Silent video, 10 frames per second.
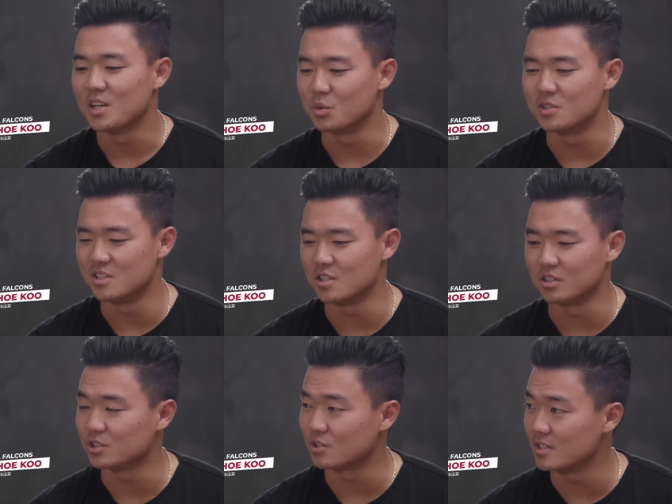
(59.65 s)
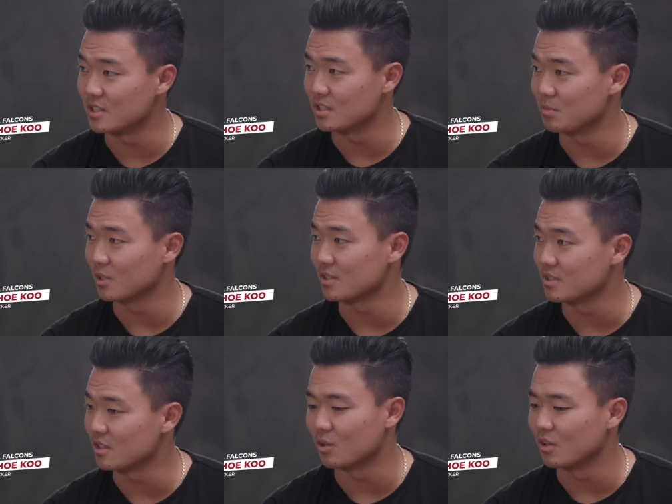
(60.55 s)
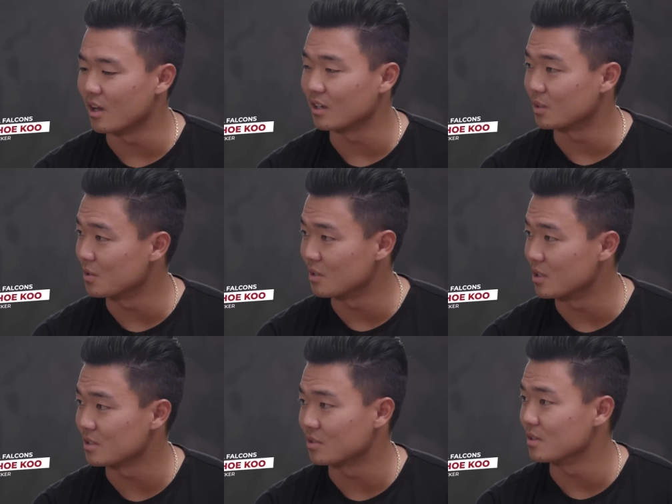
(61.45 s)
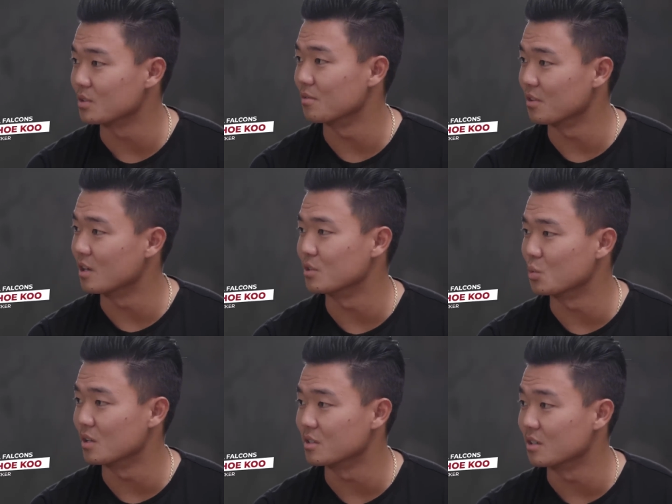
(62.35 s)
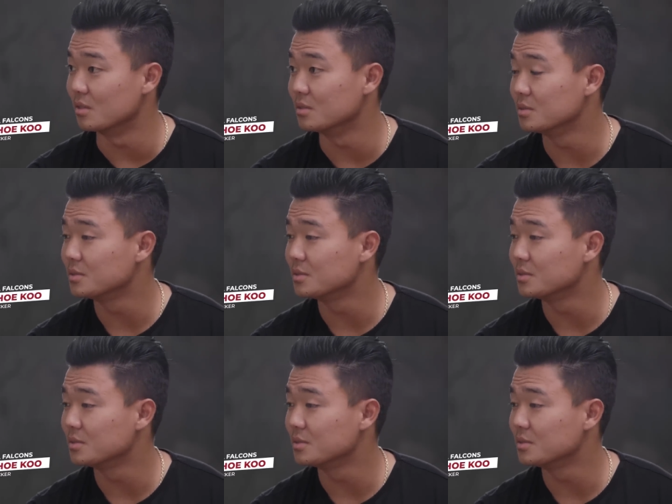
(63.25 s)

it was easier to transition because there were a lot of Korean restaurants okay. over there as well. So Yeah.